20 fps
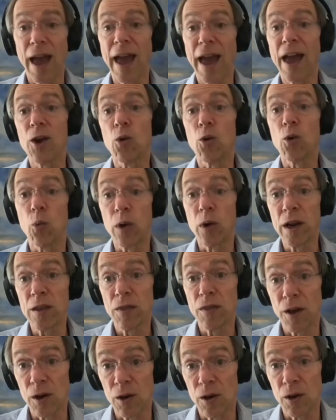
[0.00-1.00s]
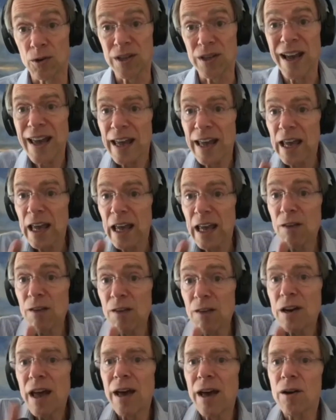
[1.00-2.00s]
and read those.
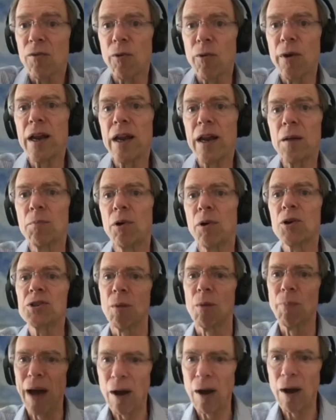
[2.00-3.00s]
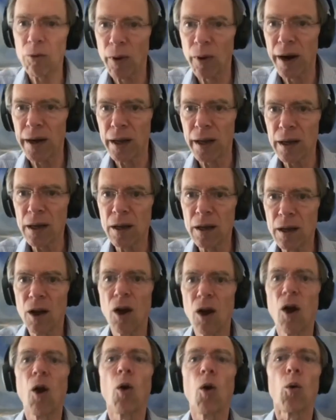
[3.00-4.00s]
Even ahead of reading books about writing,
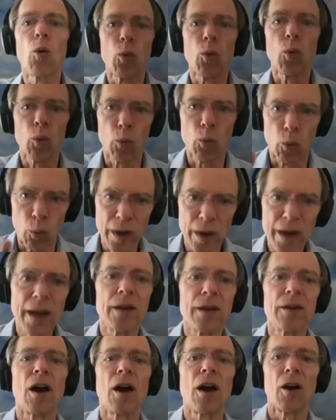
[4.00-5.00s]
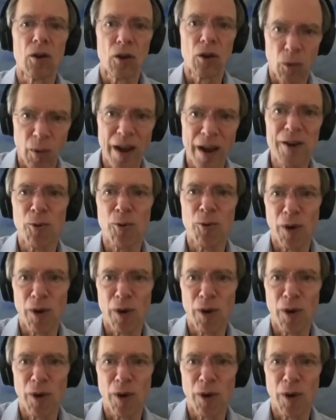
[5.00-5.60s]
read great